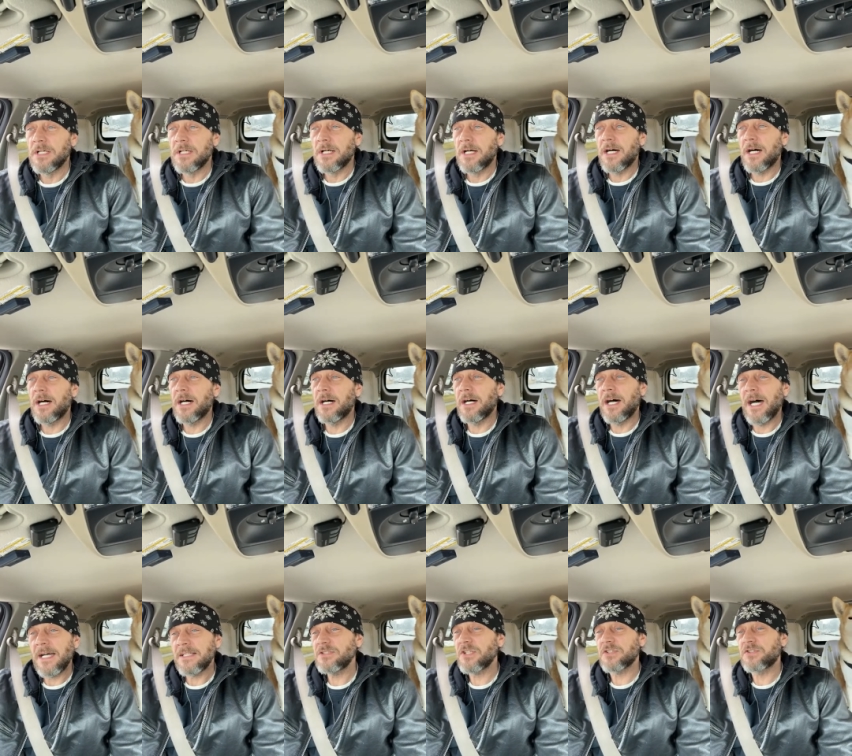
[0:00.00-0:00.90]
I
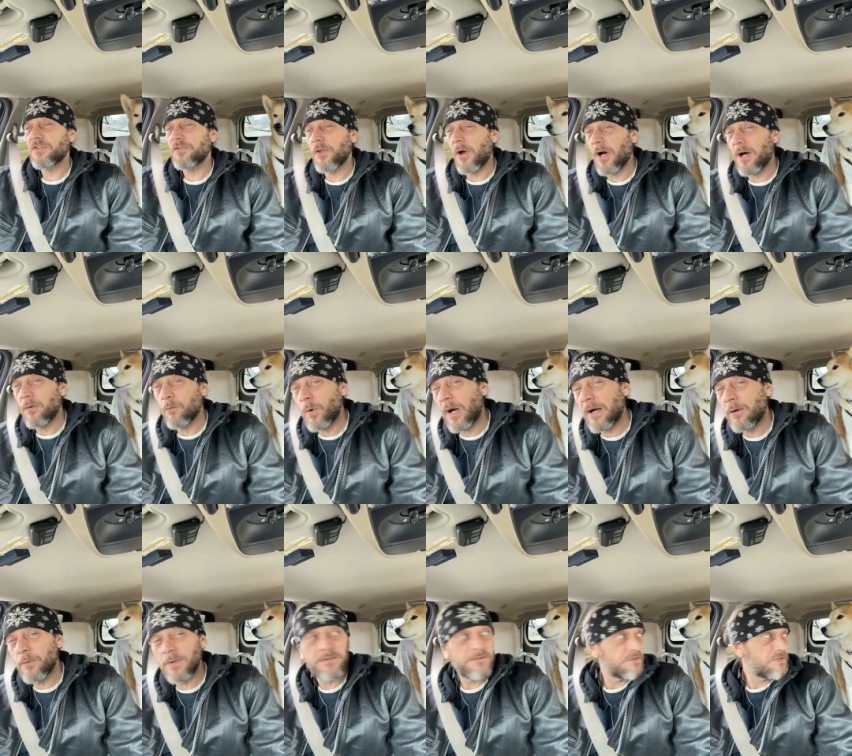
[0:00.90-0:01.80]
just thought while
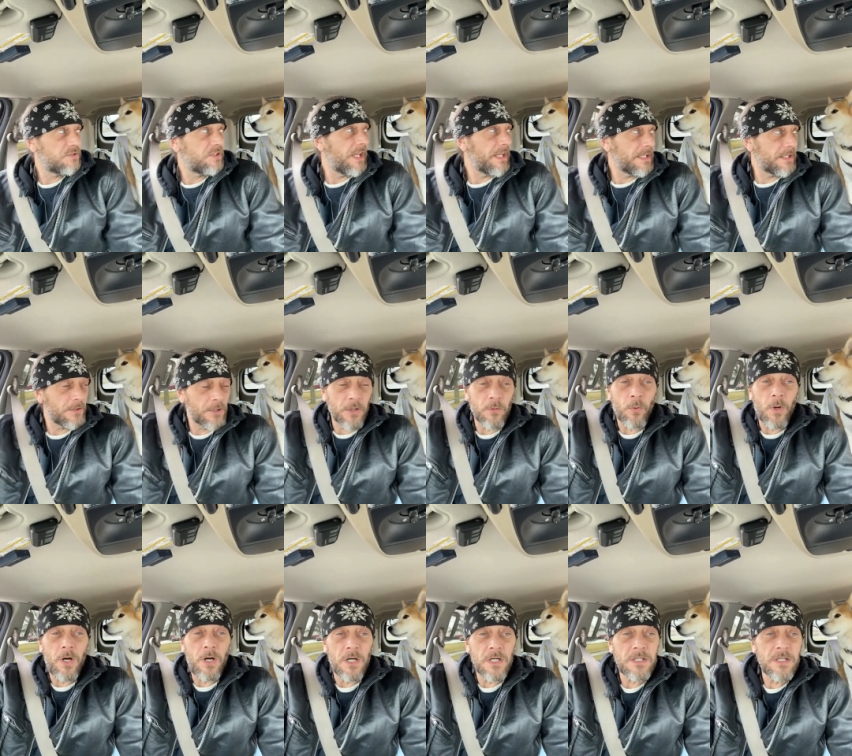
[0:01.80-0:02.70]
we was taking our
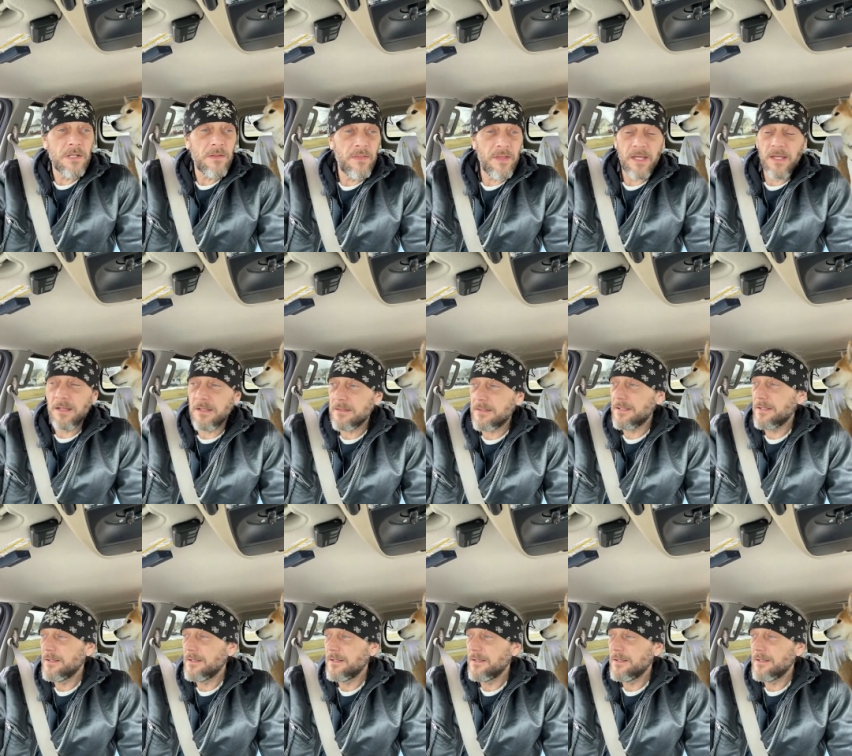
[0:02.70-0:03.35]
walk that